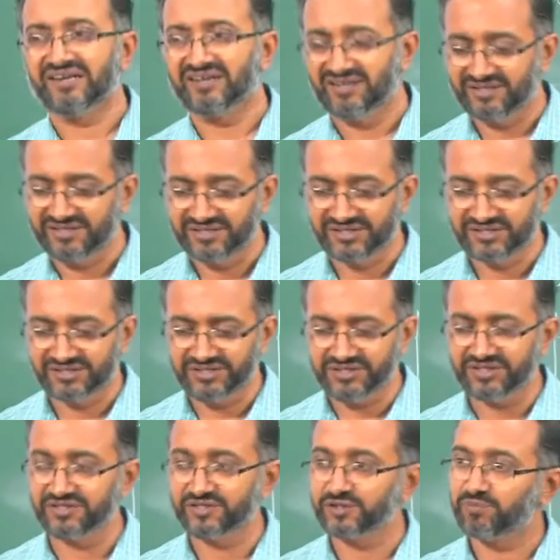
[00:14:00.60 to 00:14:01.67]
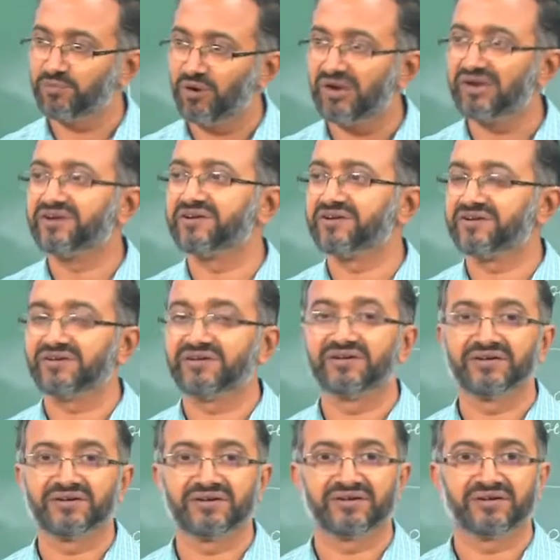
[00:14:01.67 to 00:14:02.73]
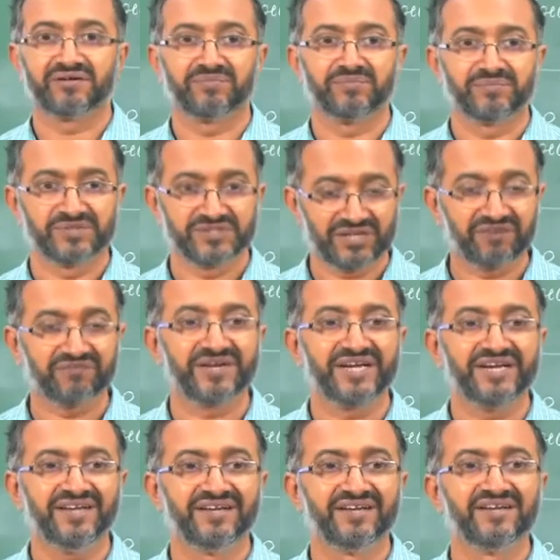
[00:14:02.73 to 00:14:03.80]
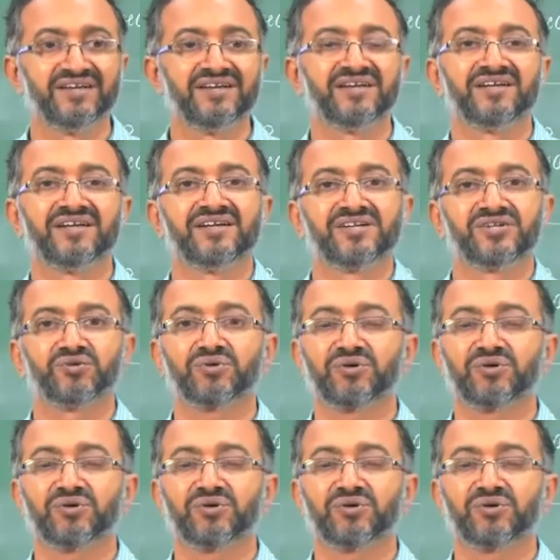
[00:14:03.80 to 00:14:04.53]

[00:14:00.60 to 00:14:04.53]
this is just a small survey to